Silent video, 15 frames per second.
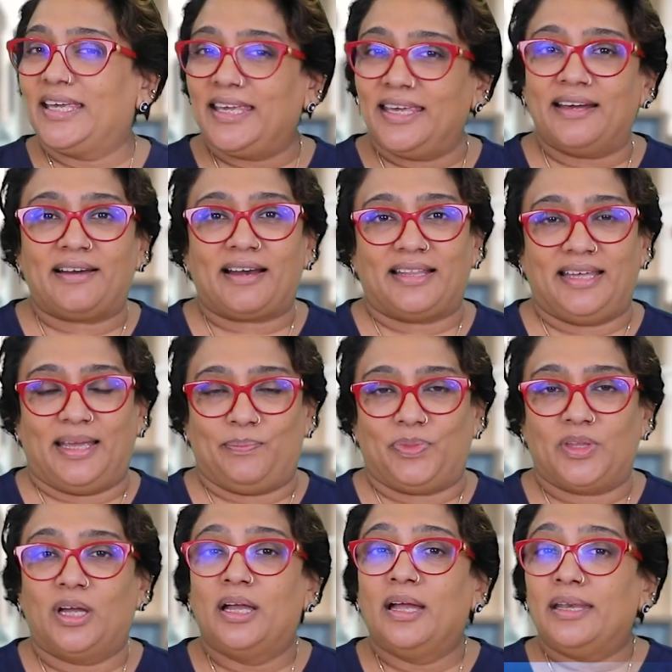Here are they.
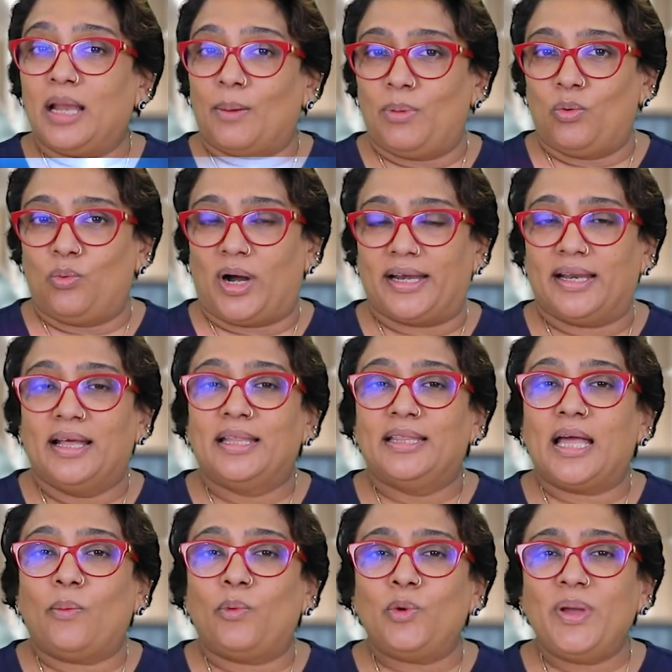Number 1,
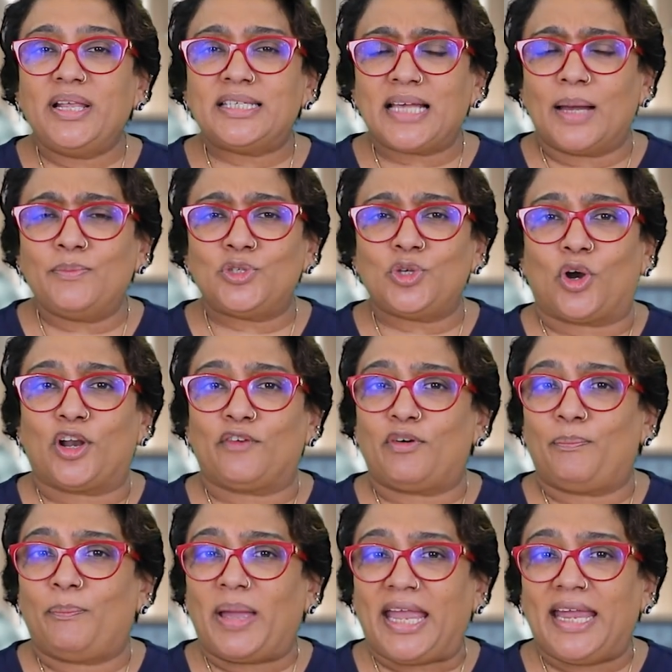there would be some sort of
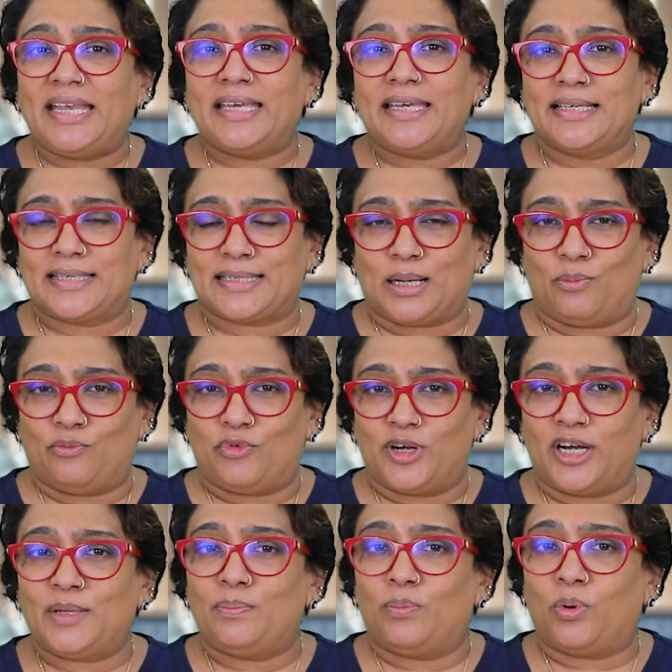a pain, discomfort